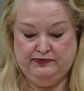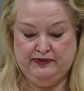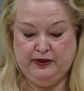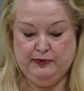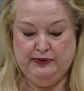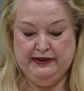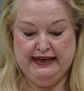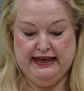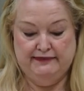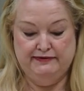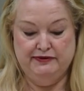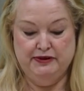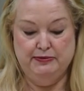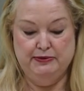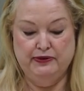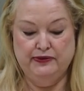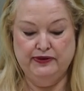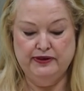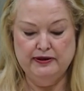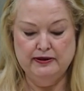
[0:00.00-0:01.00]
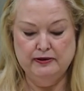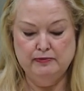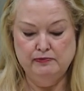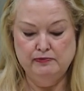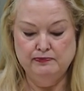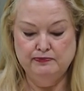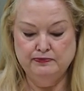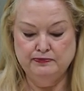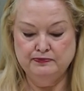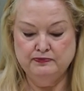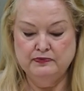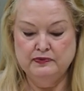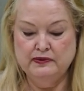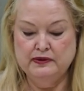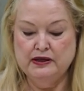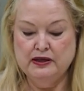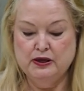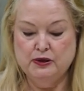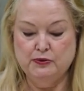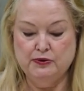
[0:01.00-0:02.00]
that we have in the museum,
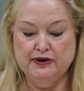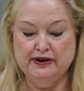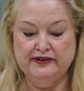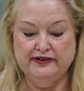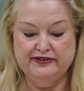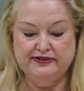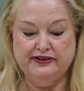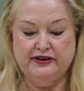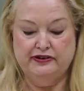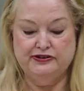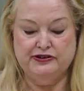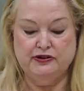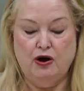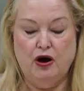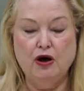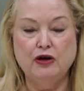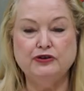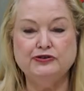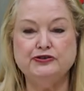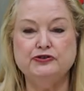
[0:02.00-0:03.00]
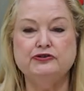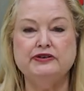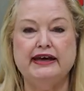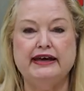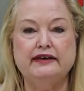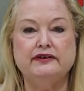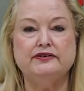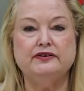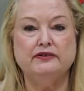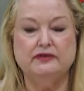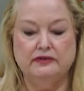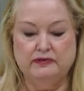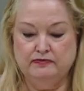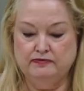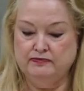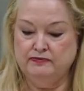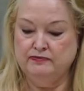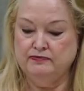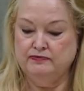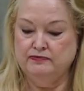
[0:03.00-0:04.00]
we're gonna start to alternate
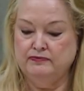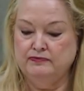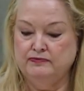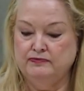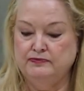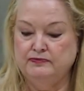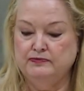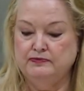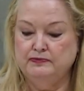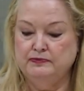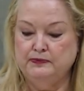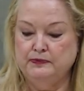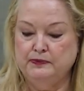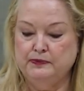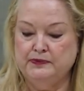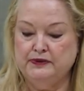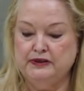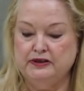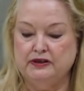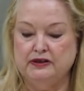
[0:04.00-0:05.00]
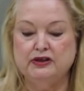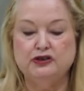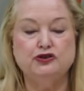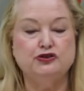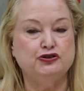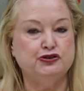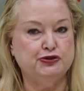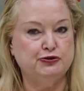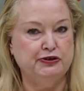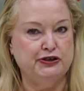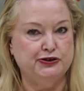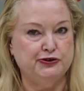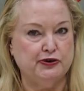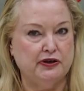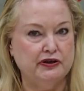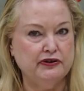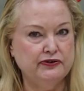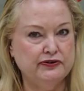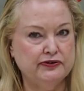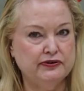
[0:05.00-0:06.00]
the tree
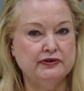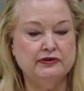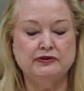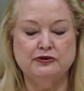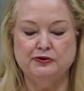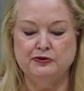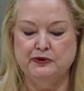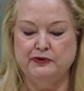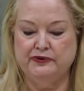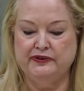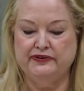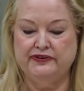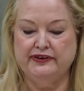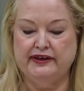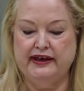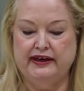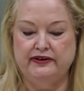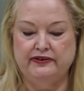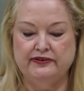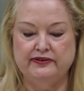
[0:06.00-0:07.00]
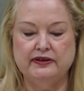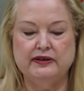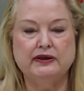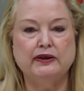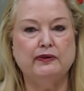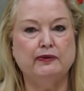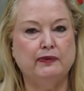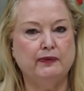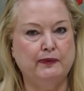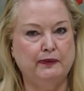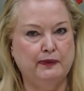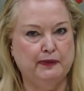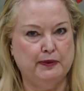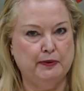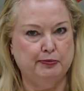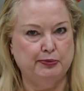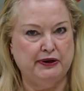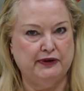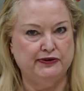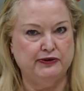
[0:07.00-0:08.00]
trunks, or in this case,
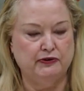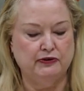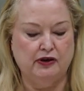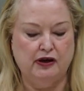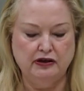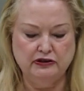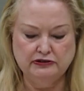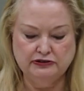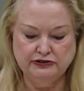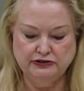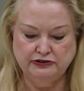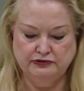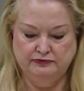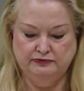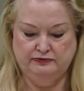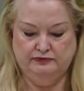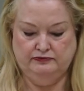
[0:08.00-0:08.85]
the pretzel logs